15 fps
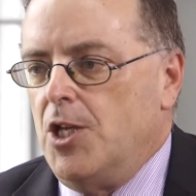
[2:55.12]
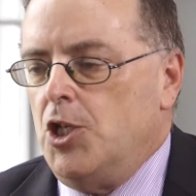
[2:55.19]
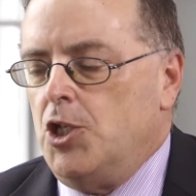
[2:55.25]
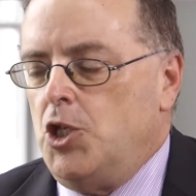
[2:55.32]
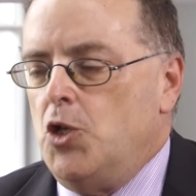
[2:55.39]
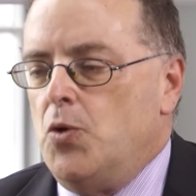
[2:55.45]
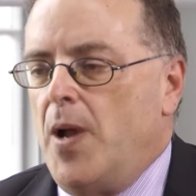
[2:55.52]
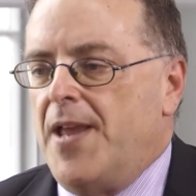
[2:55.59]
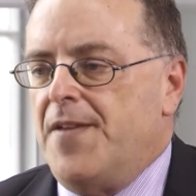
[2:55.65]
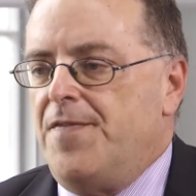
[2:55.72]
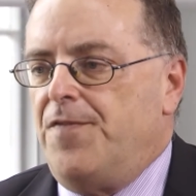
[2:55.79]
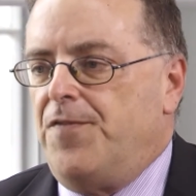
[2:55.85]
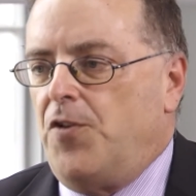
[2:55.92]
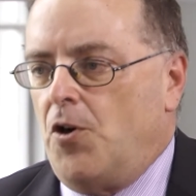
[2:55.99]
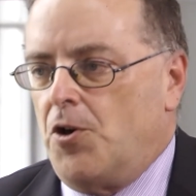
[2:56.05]
to a
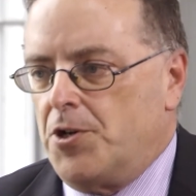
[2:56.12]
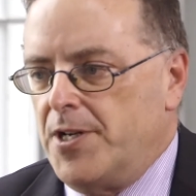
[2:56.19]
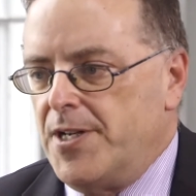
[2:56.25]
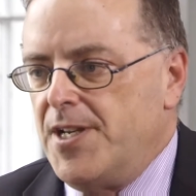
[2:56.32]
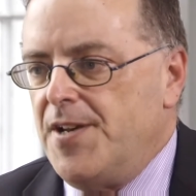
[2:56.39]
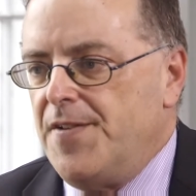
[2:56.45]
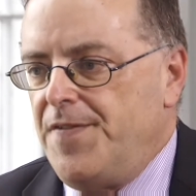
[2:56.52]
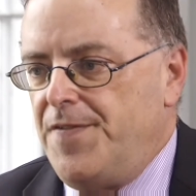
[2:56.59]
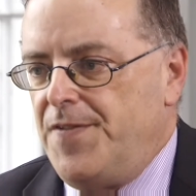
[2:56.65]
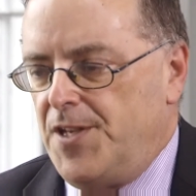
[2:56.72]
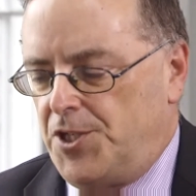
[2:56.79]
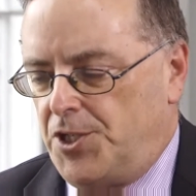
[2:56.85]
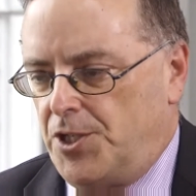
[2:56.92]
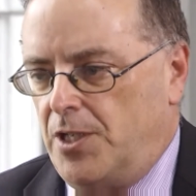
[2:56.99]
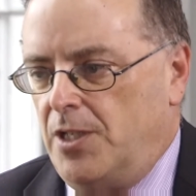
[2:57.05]
foreign
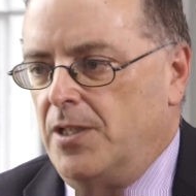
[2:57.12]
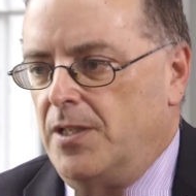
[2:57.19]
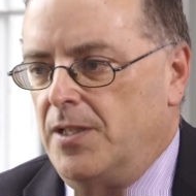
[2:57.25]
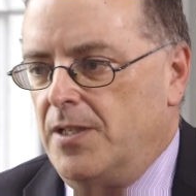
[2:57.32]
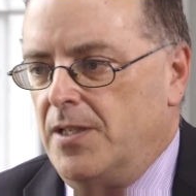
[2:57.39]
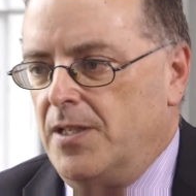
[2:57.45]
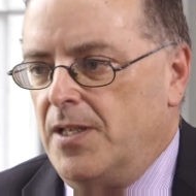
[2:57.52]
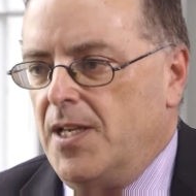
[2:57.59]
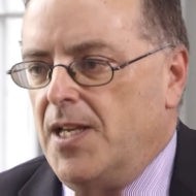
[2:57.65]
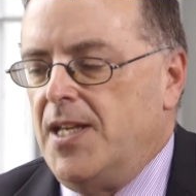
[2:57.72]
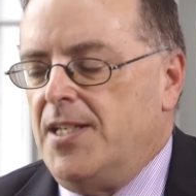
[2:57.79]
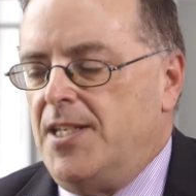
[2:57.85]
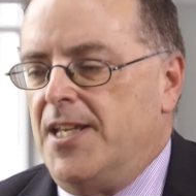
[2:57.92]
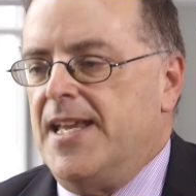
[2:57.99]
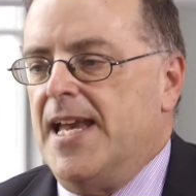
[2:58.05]
official
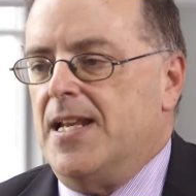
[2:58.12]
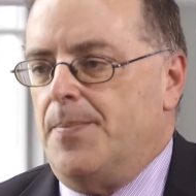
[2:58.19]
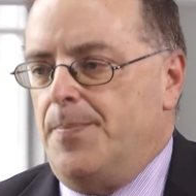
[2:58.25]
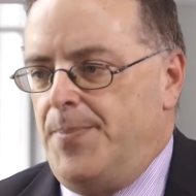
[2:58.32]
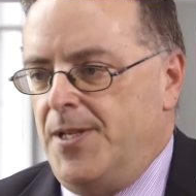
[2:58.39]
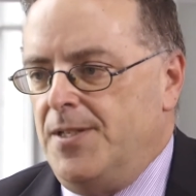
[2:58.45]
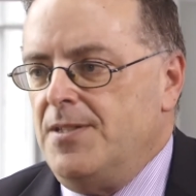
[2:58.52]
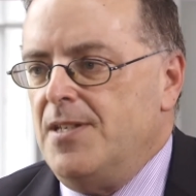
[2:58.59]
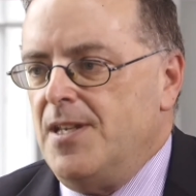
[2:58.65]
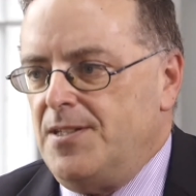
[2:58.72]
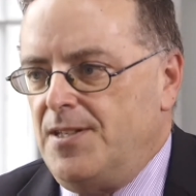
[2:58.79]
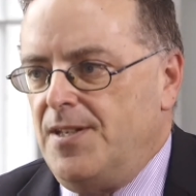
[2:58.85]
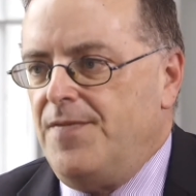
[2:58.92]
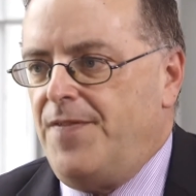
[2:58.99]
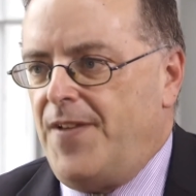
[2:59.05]
to get a business
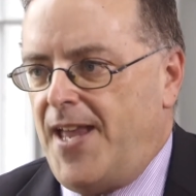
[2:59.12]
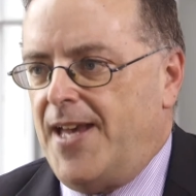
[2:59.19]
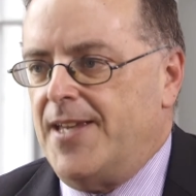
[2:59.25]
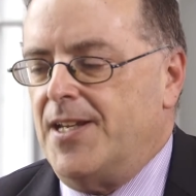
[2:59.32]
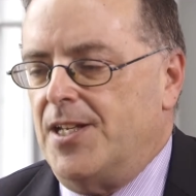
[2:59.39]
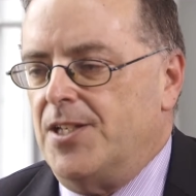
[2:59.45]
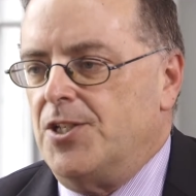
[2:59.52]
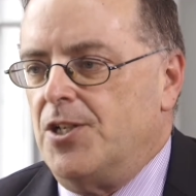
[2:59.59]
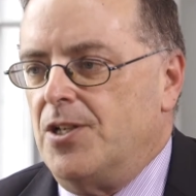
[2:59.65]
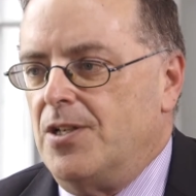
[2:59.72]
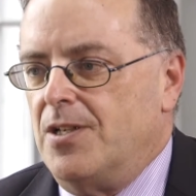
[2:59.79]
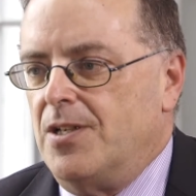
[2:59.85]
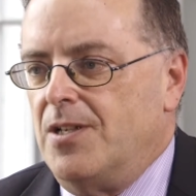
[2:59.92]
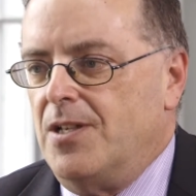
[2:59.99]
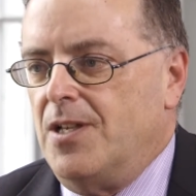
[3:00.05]
advantage,
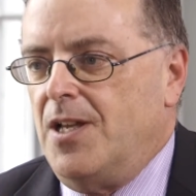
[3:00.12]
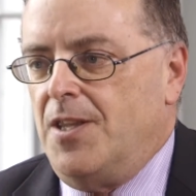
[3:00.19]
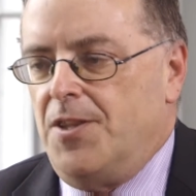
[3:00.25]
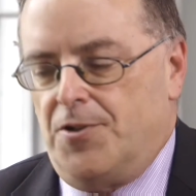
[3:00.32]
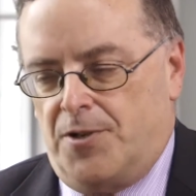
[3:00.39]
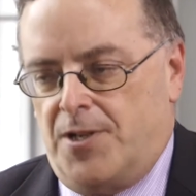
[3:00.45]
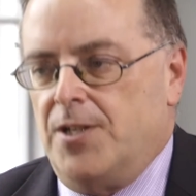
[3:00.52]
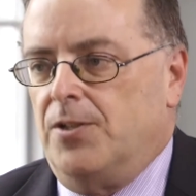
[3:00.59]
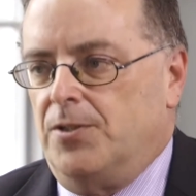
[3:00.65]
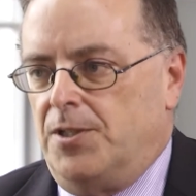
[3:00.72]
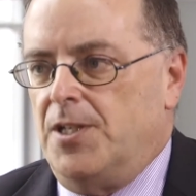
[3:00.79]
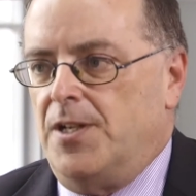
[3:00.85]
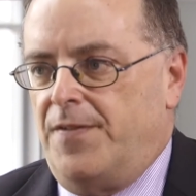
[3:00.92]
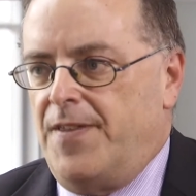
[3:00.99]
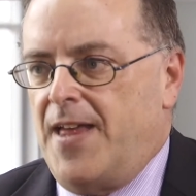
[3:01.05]
they're
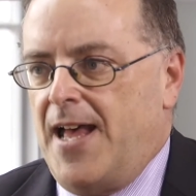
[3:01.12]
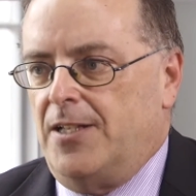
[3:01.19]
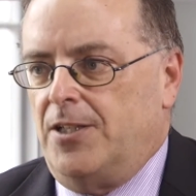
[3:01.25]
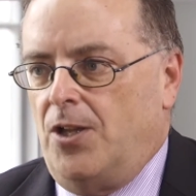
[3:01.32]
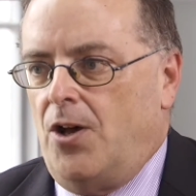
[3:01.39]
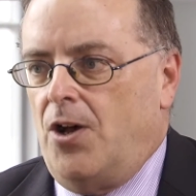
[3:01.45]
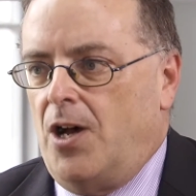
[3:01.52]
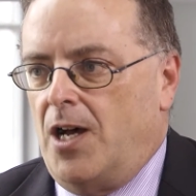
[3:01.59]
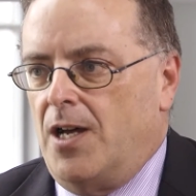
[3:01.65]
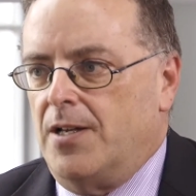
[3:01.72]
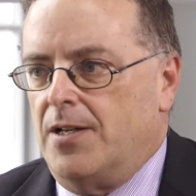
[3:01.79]
guilty of that law.